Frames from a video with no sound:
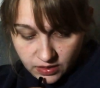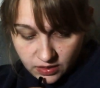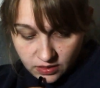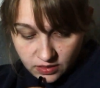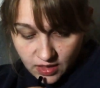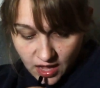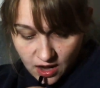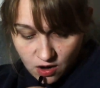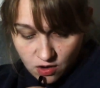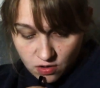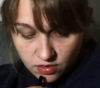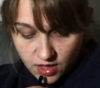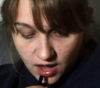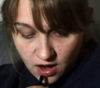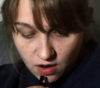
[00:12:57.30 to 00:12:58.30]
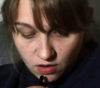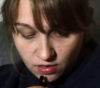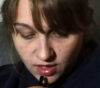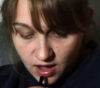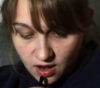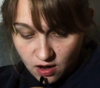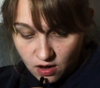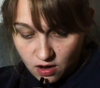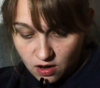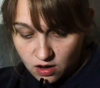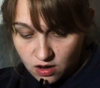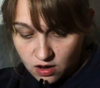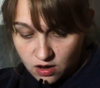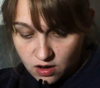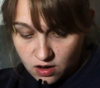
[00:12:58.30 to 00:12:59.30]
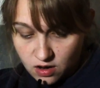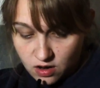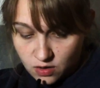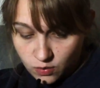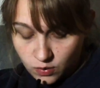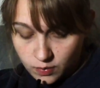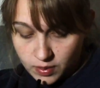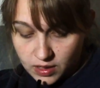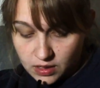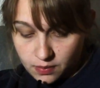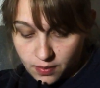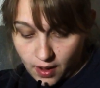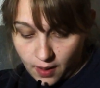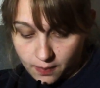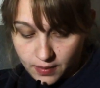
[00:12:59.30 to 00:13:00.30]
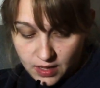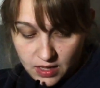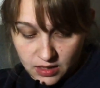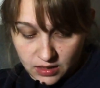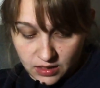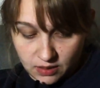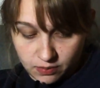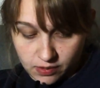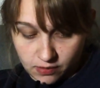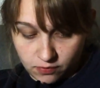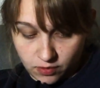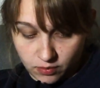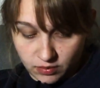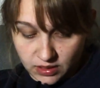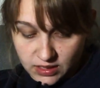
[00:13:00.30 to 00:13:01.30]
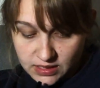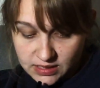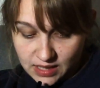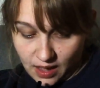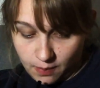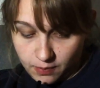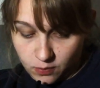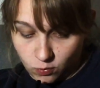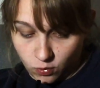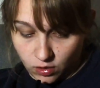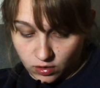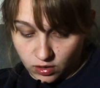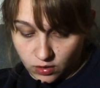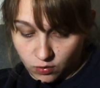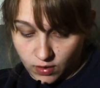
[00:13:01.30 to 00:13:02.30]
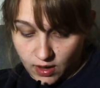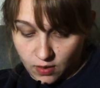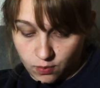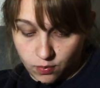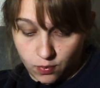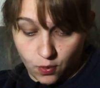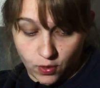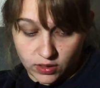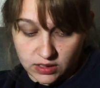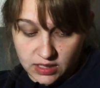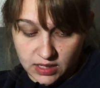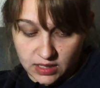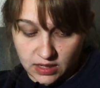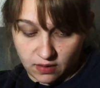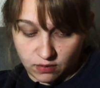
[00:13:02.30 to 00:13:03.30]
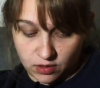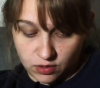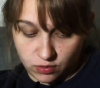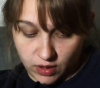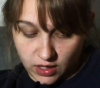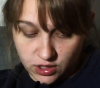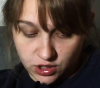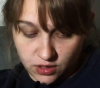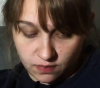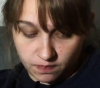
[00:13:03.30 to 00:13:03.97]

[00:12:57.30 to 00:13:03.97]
there," repeated Poppy, leaping from Lina's lap and whirling around, pointing in every direction.